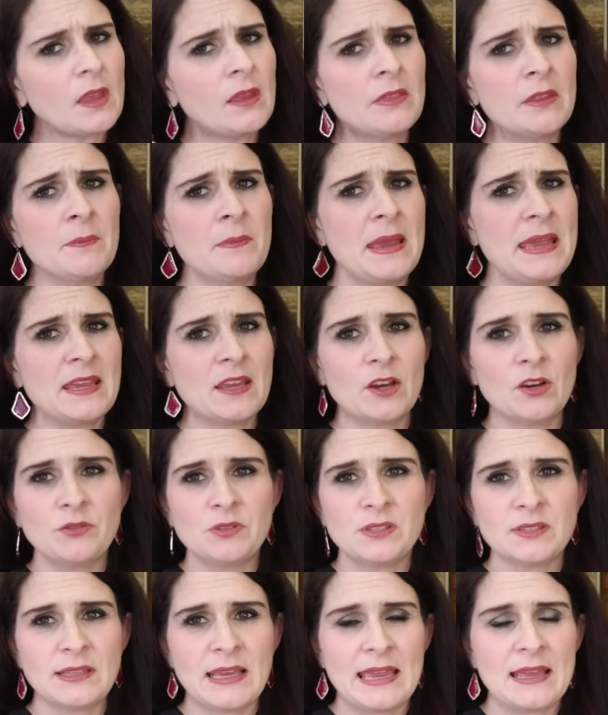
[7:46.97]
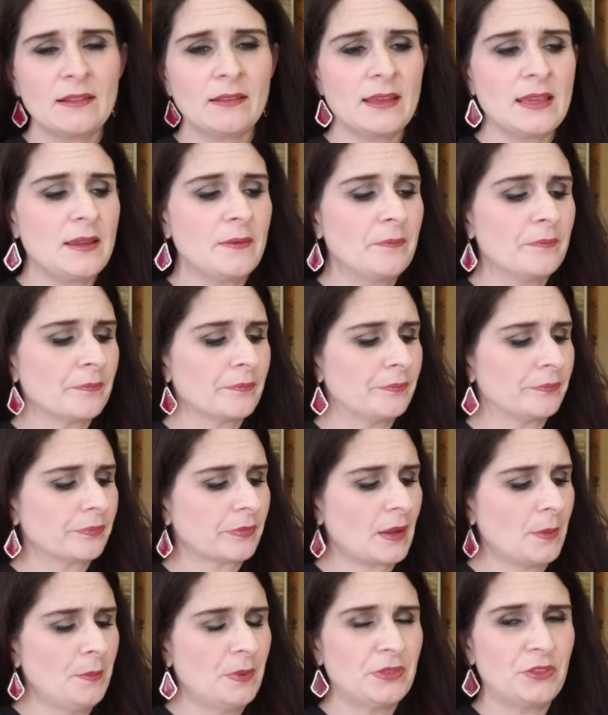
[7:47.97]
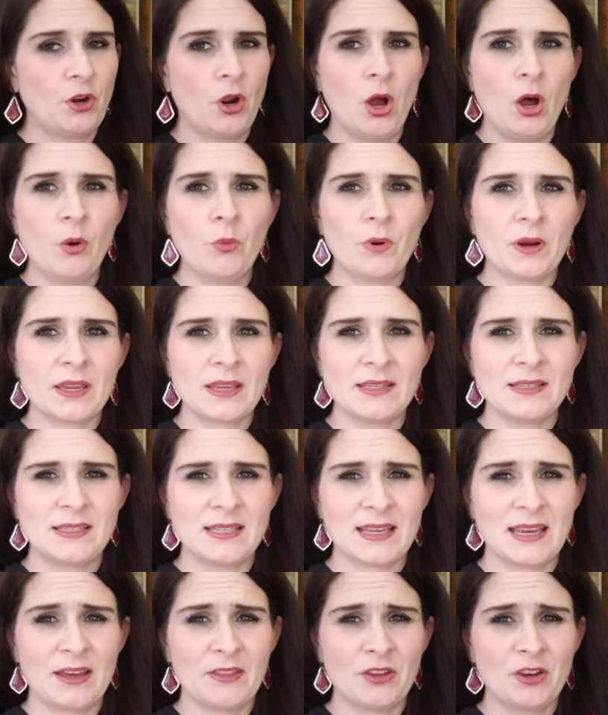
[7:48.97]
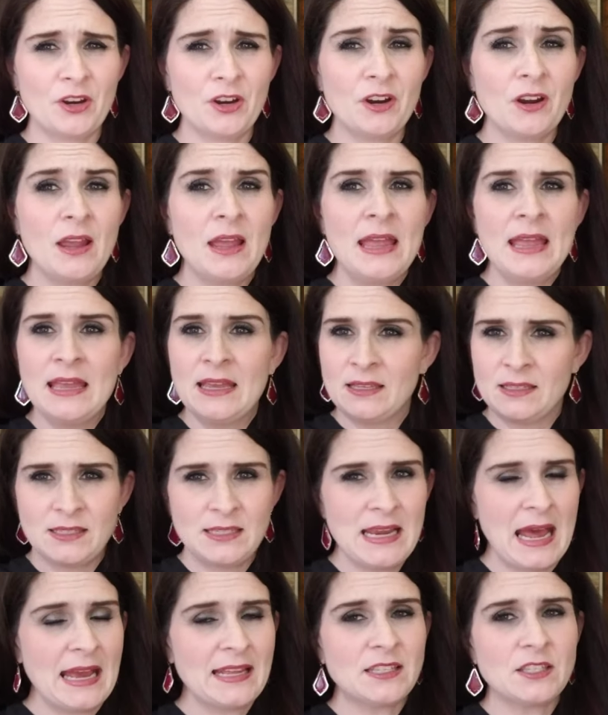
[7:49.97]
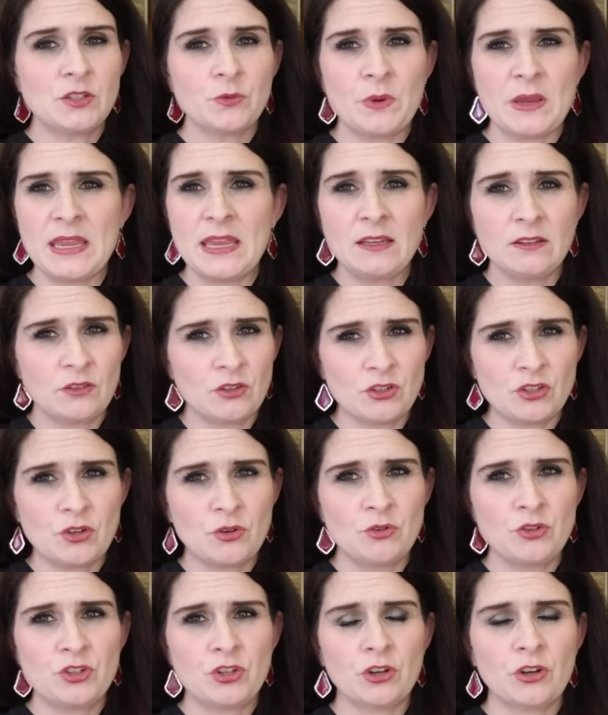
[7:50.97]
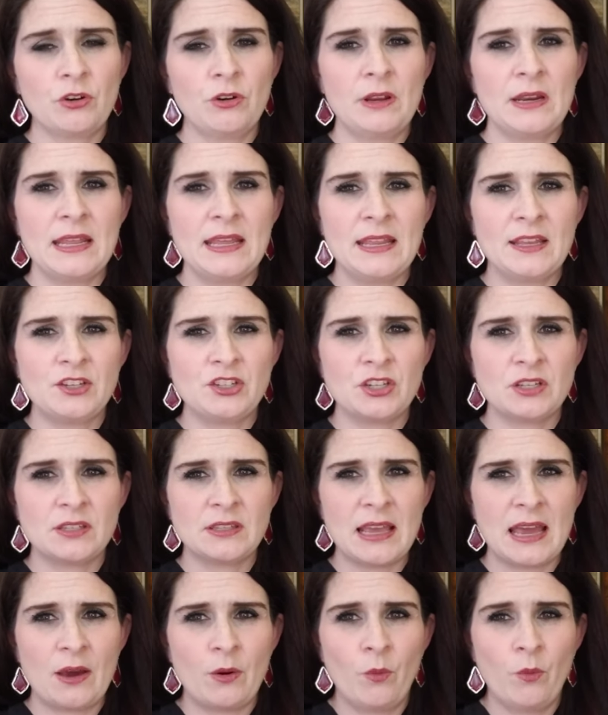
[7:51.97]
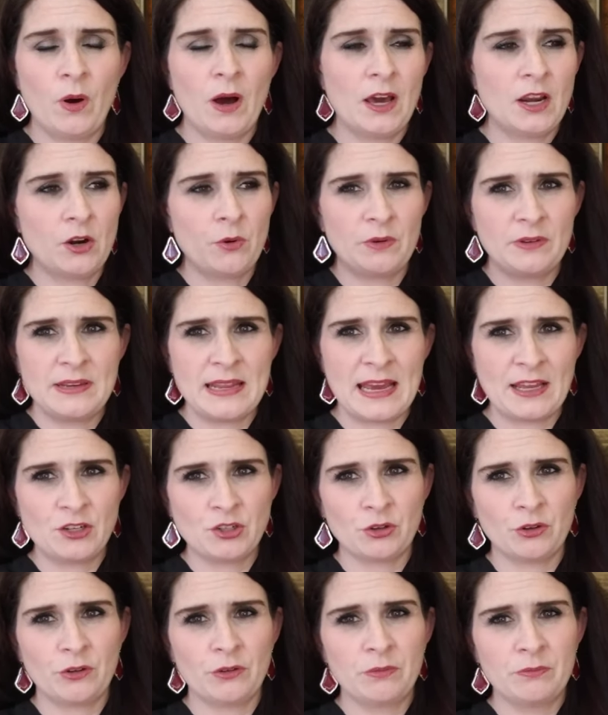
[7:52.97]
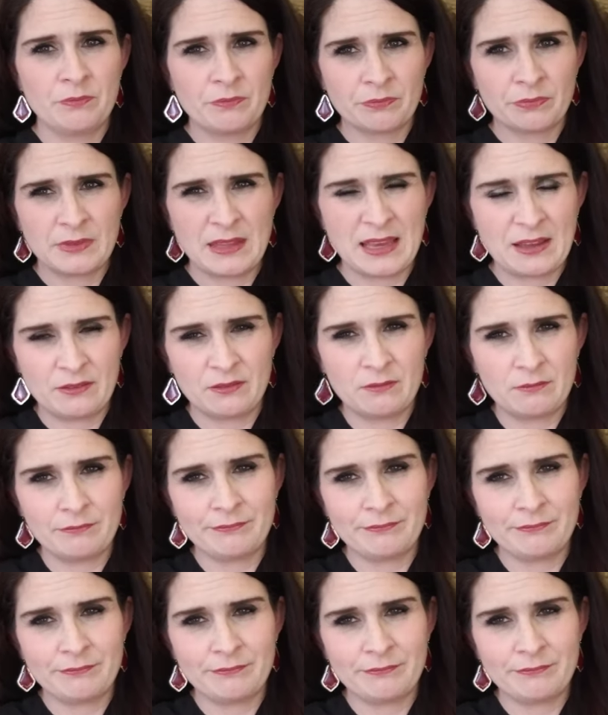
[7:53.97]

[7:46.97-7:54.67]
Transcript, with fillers: The mango slightly, but they're all working together. It's not sweet. There's no sugar in it. It's just that water with natural, that,